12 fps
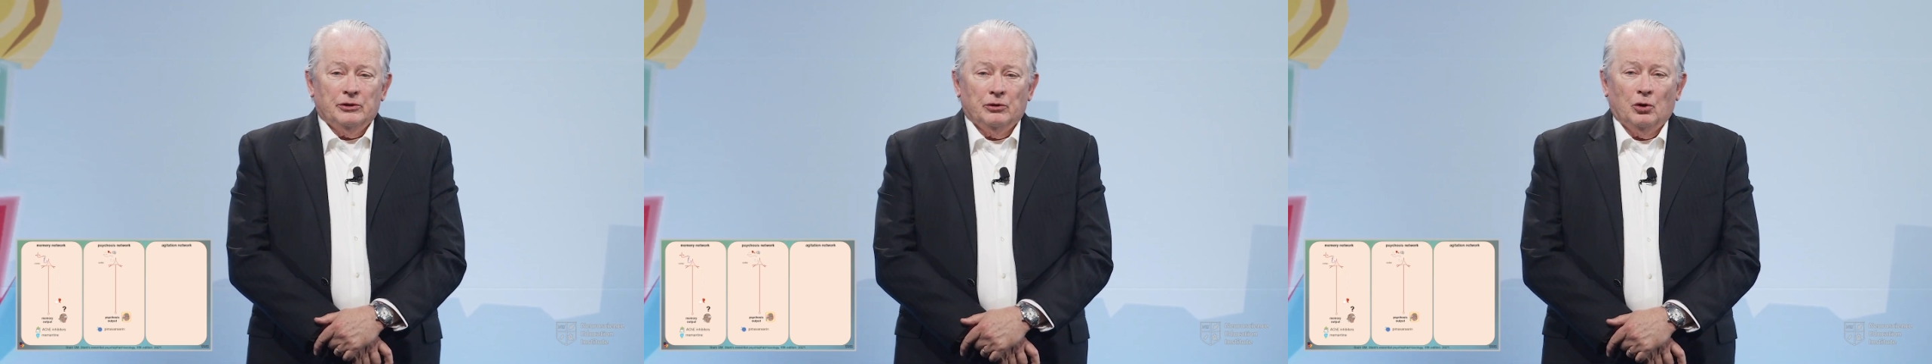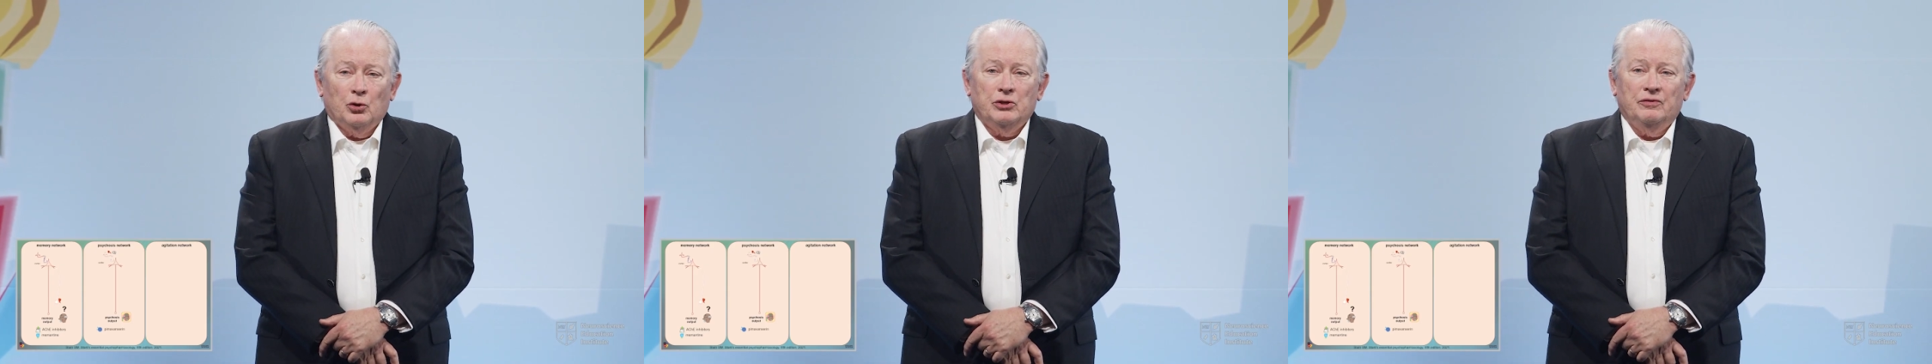
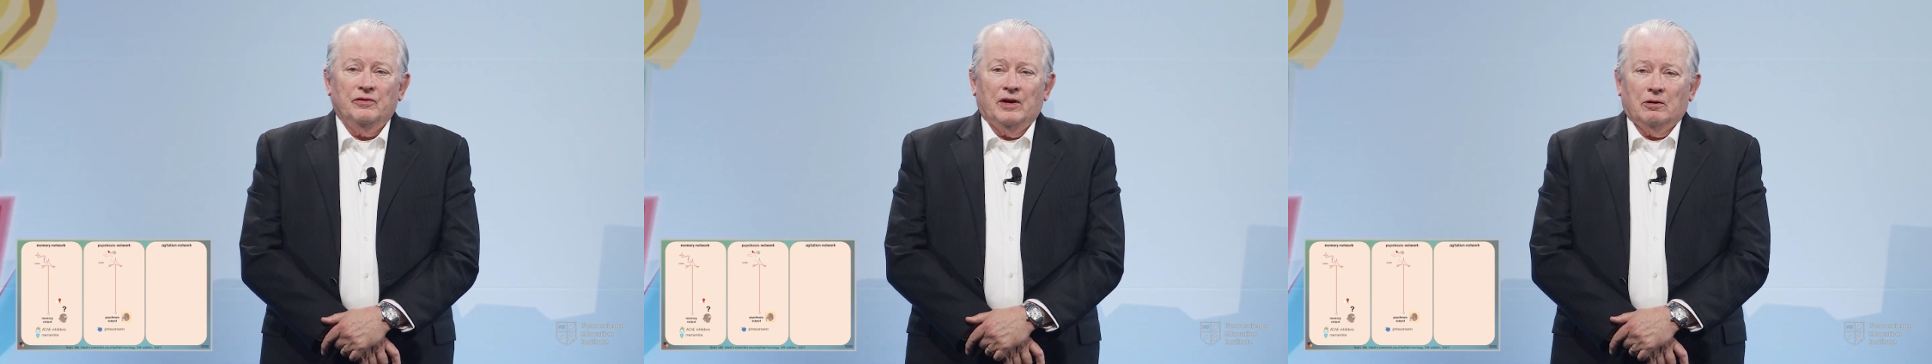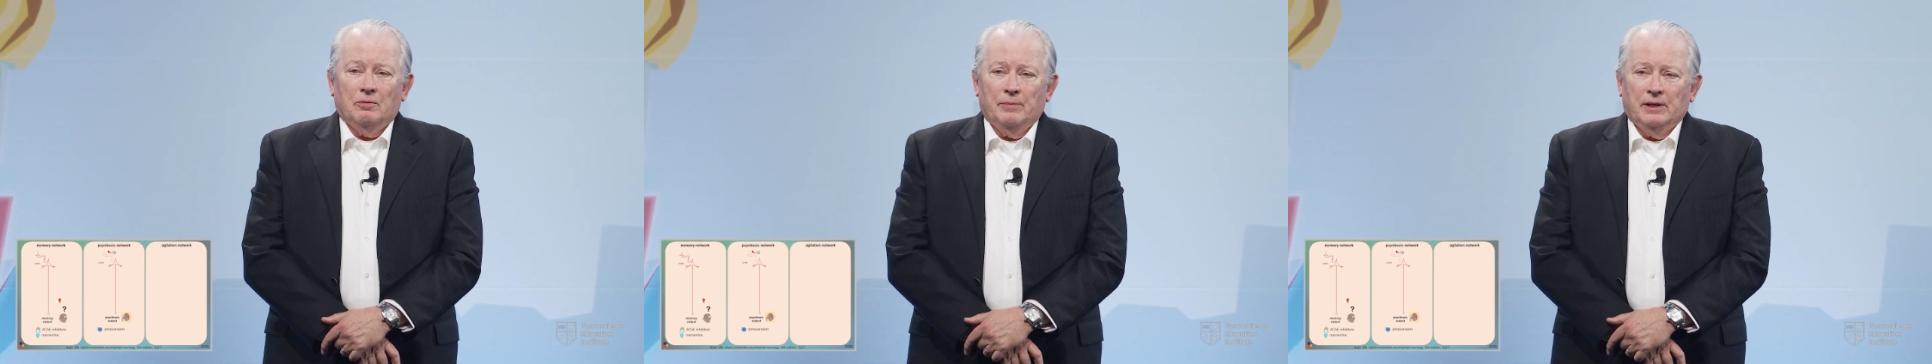
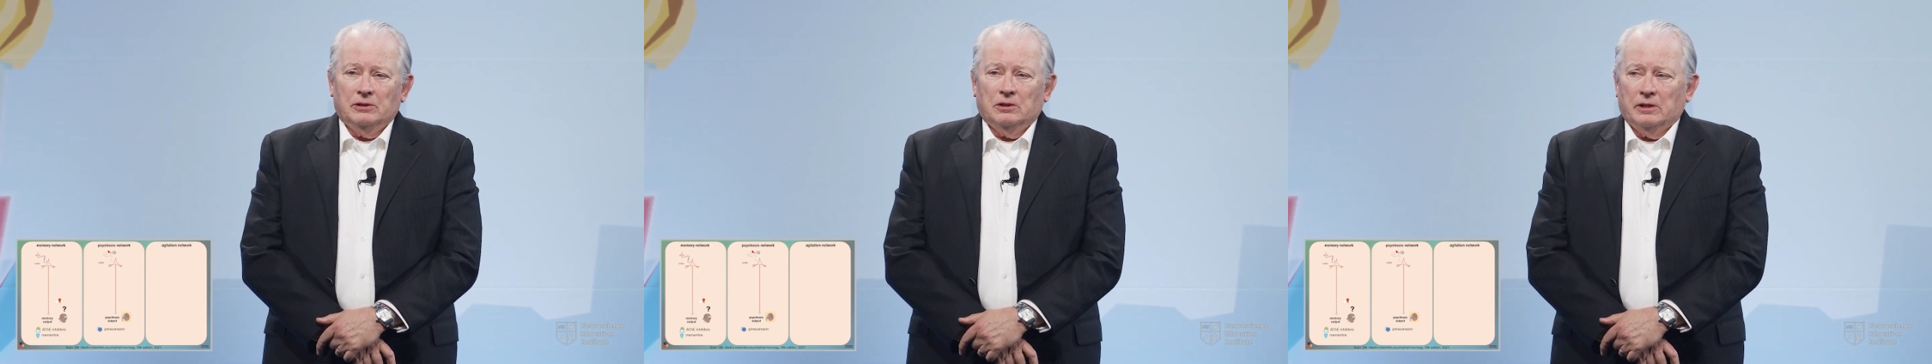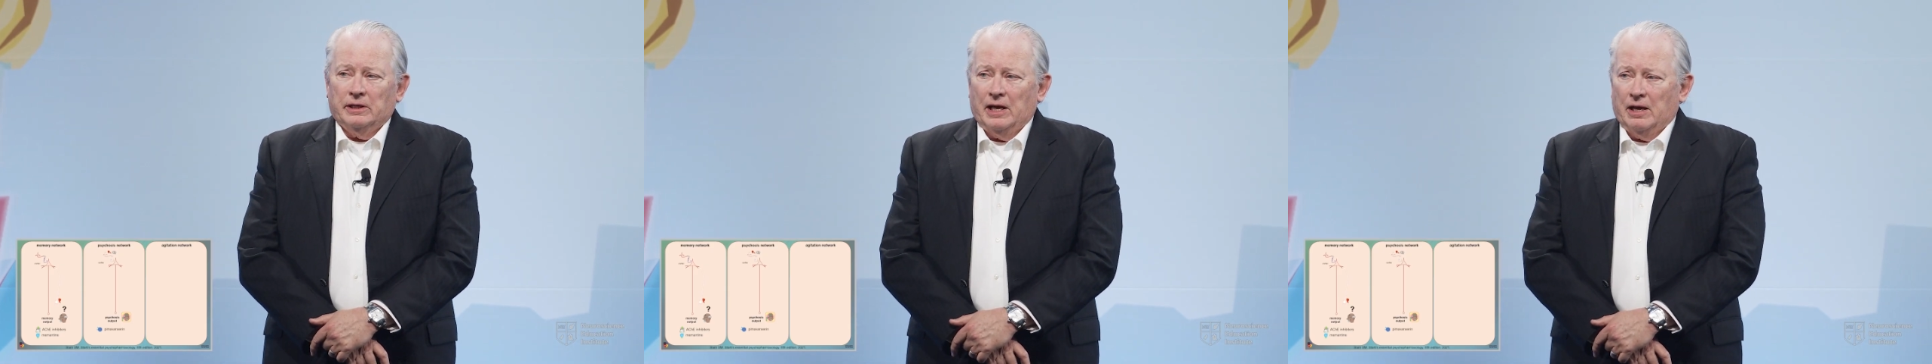
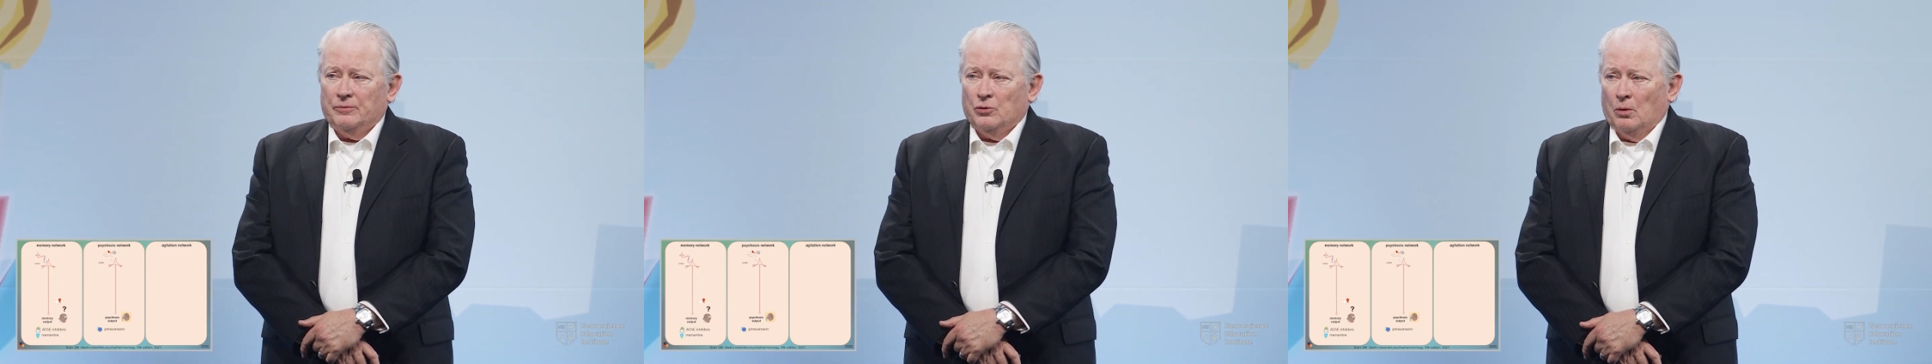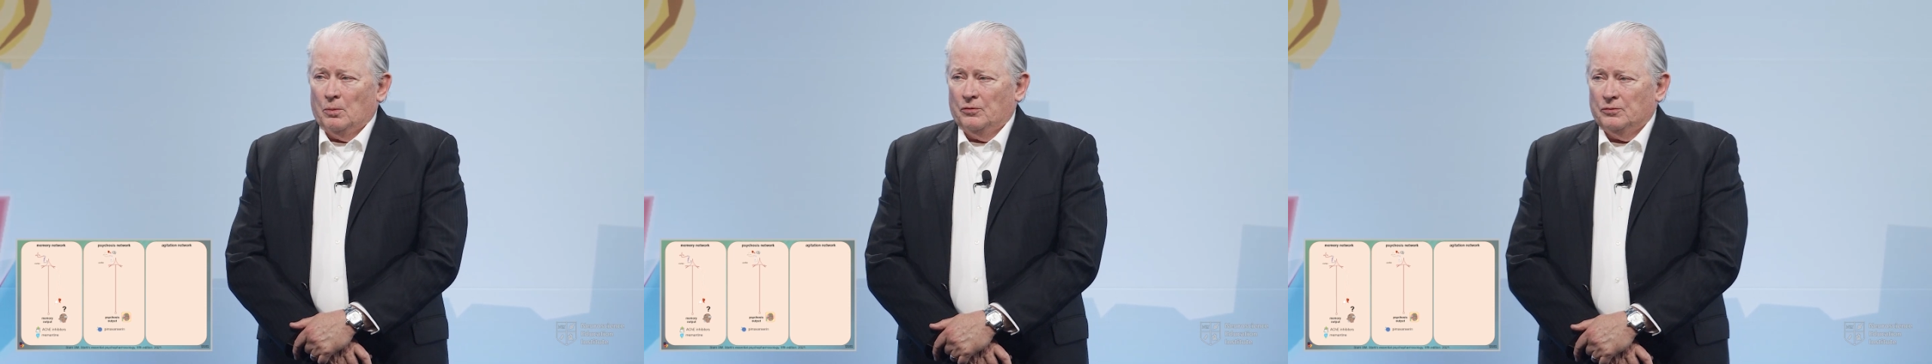neurodevelopmentally
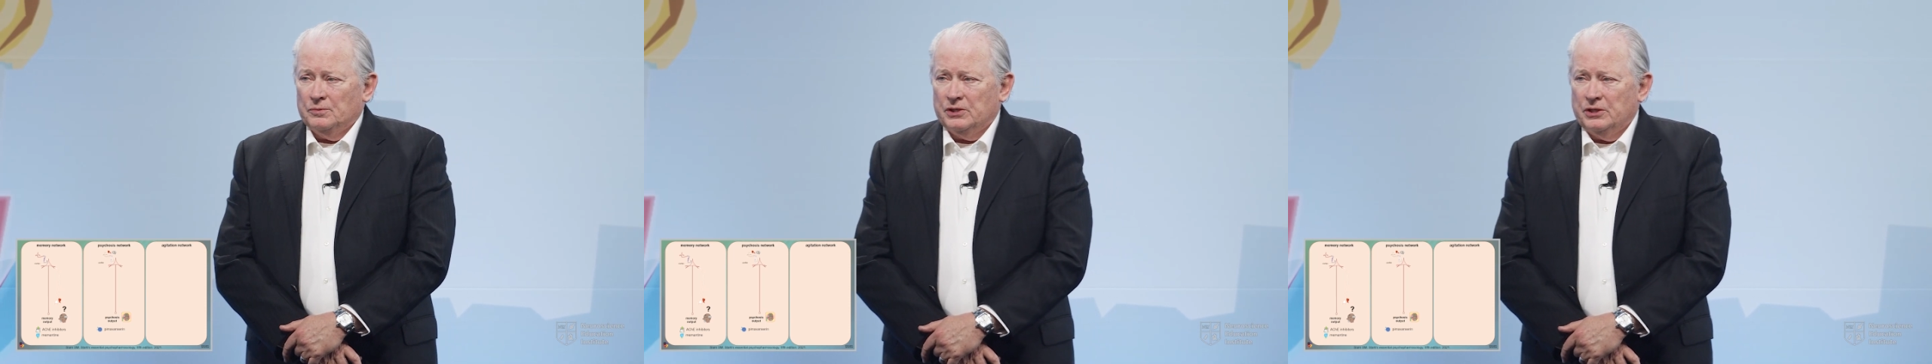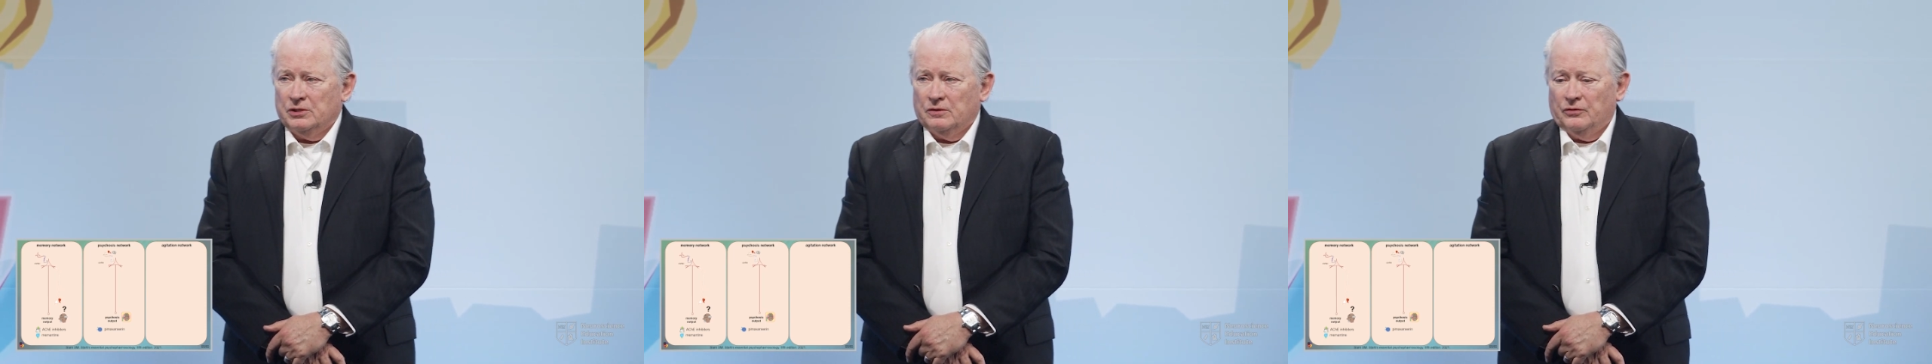abnormal from
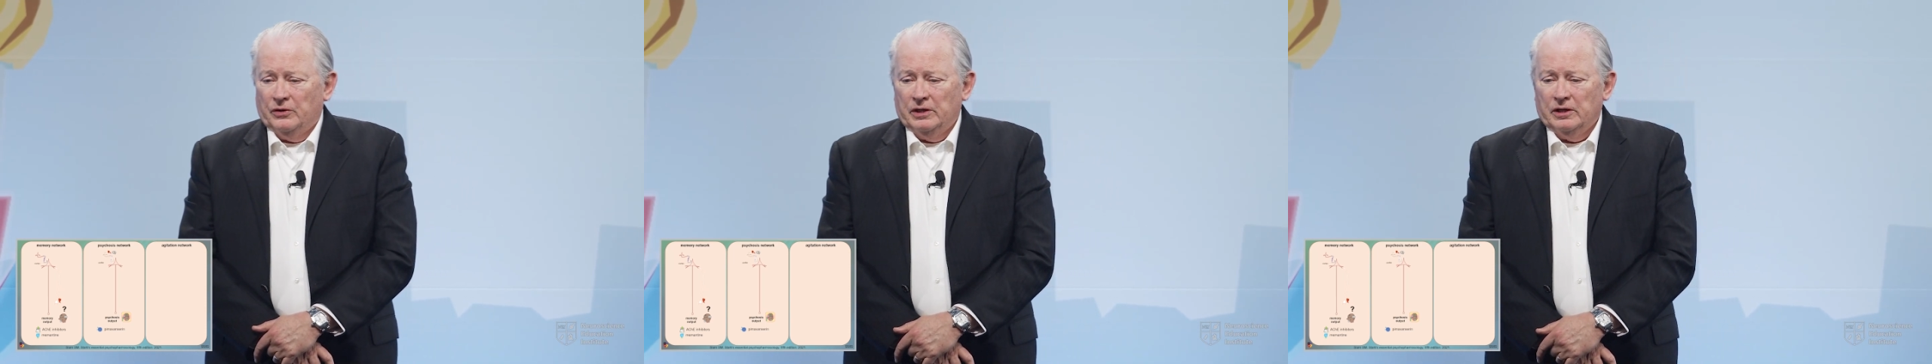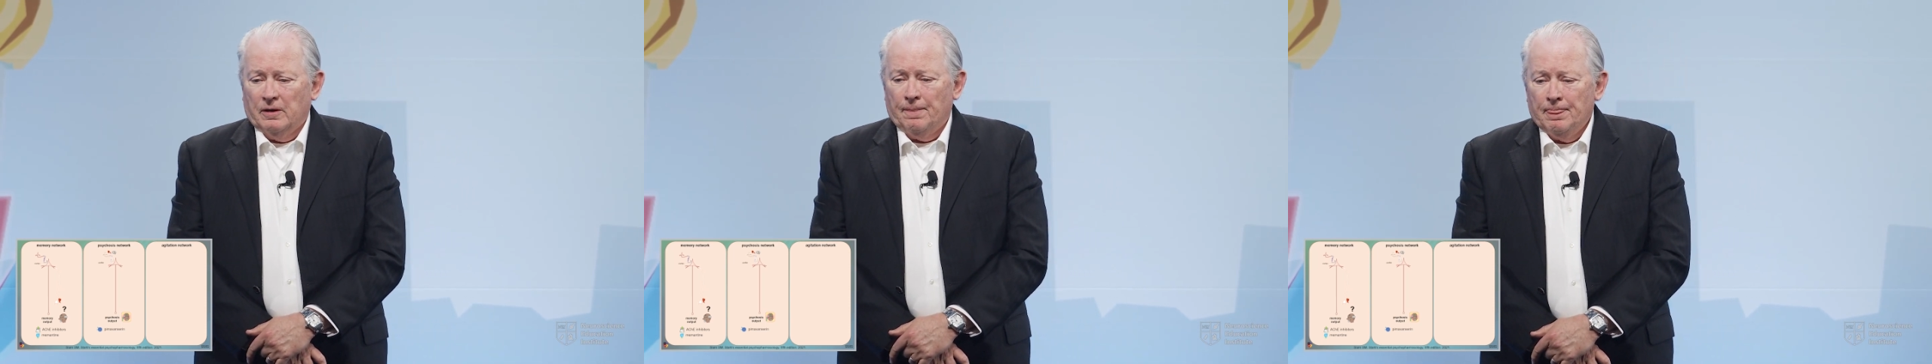
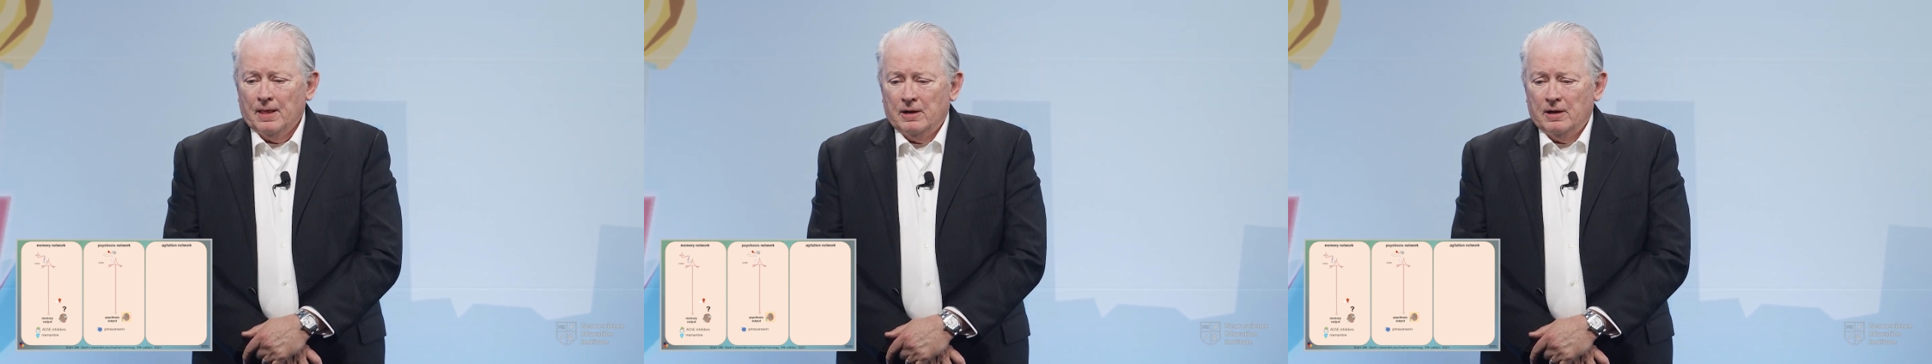schizophrenia,